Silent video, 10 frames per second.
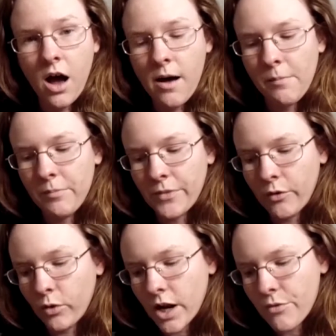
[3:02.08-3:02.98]

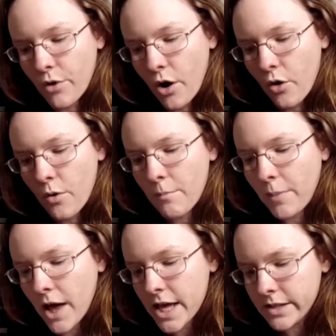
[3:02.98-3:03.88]
of what I wrote,
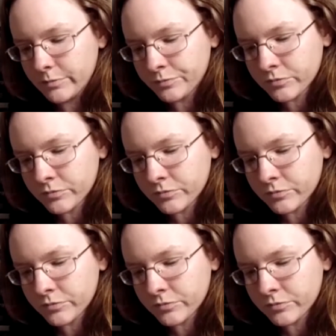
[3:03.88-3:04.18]
but